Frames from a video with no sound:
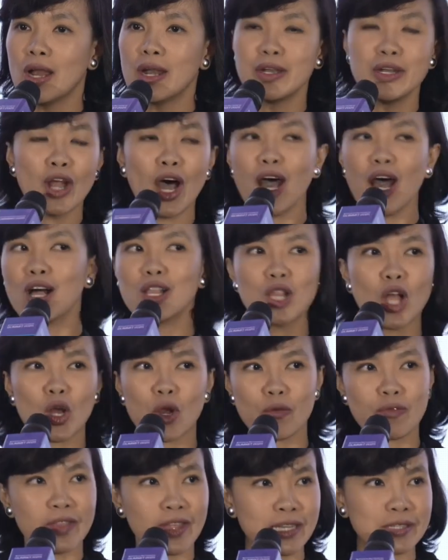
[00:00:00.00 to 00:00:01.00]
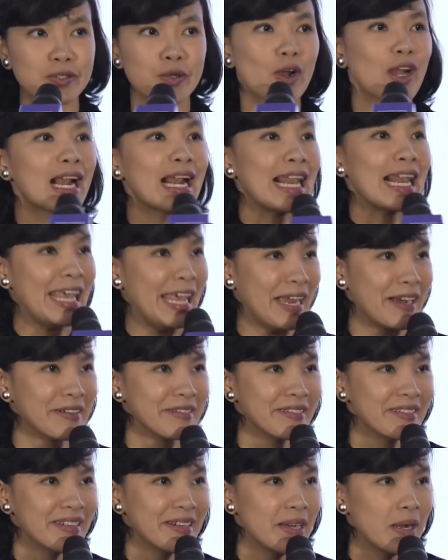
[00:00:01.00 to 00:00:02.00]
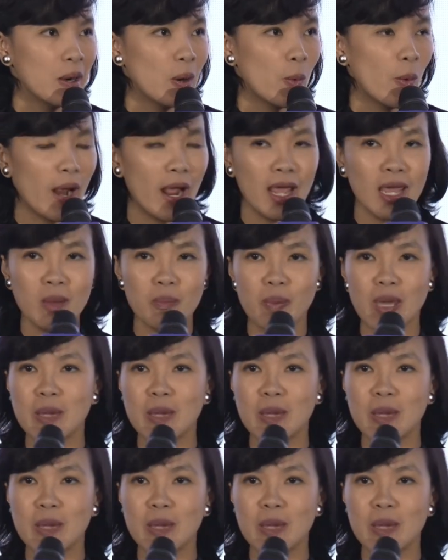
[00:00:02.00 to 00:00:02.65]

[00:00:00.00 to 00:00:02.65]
not a lot of things are clear, right?